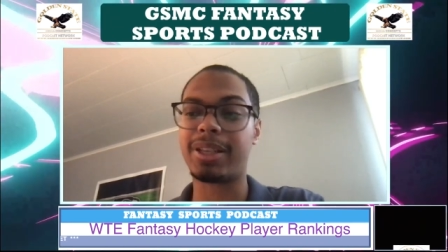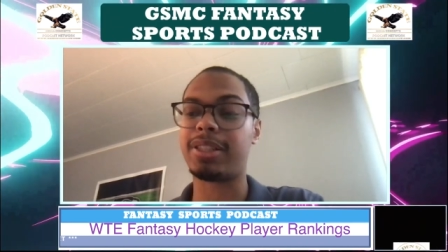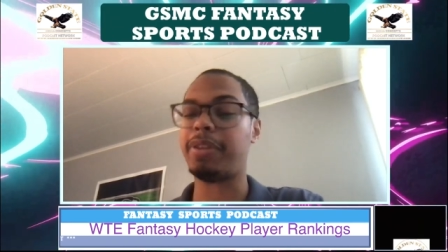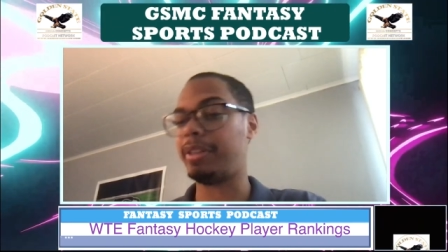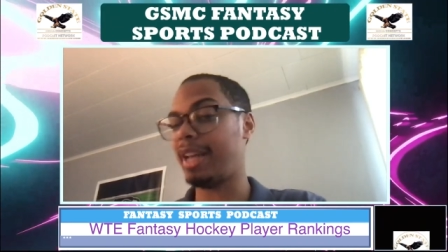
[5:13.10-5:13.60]
is
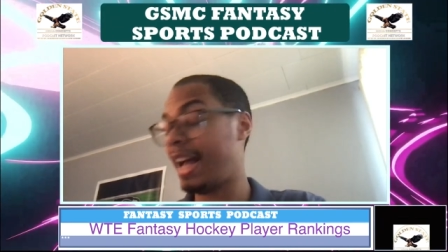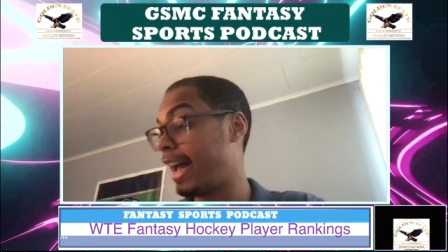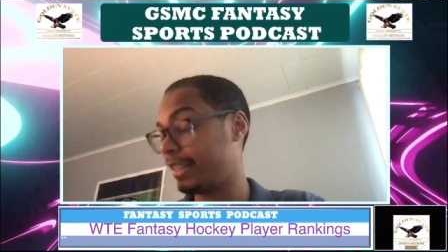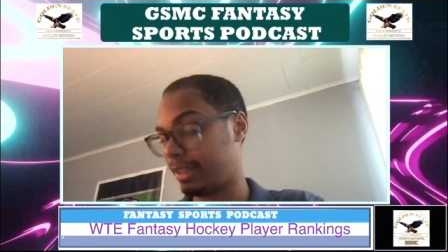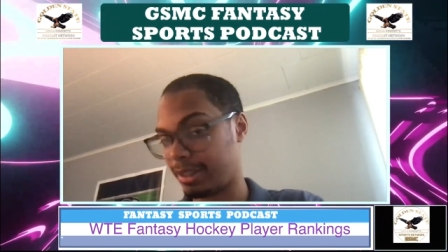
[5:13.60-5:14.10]

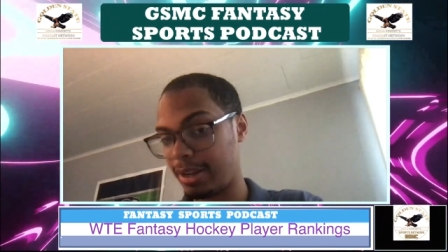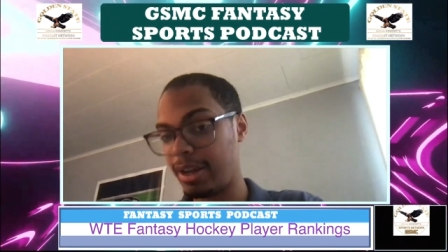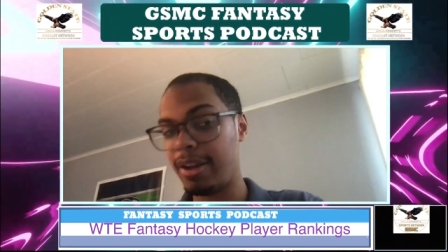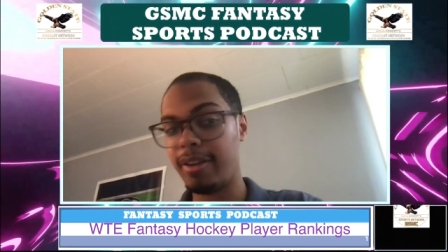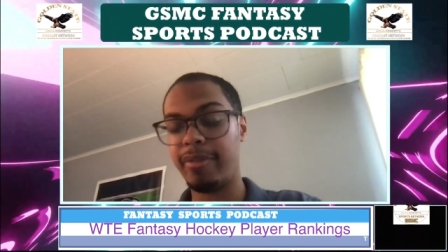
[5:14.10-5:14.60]
fantastic
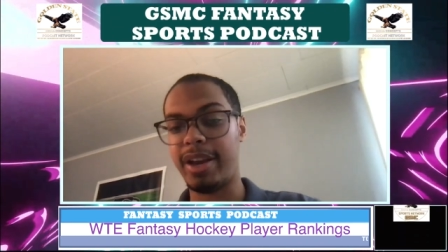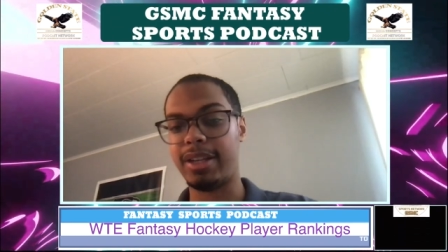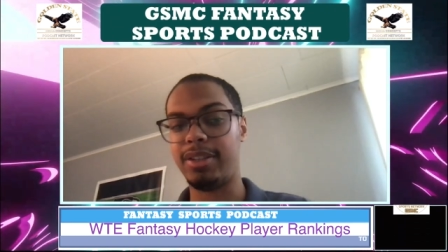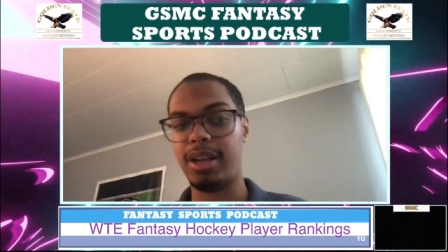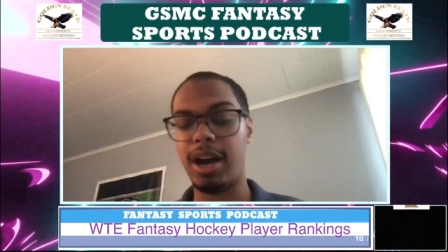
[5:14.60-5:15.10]

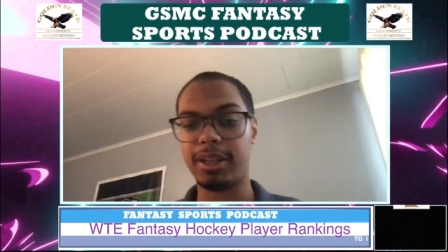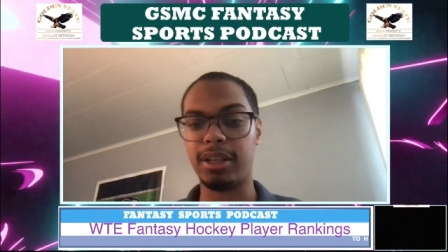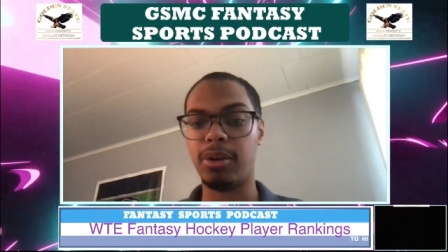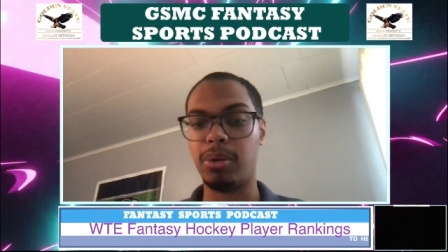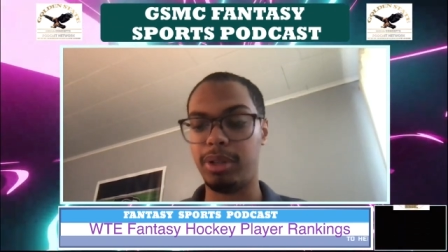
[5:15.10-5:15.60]
fantasy hockey
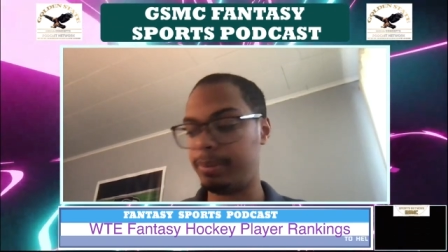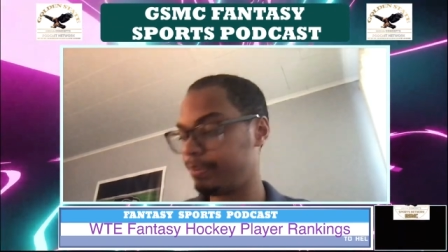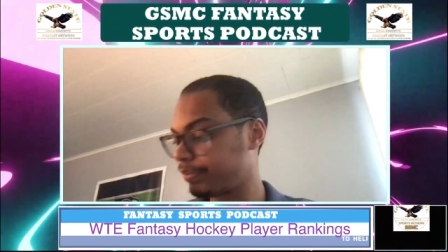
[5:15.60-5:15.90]
goalie.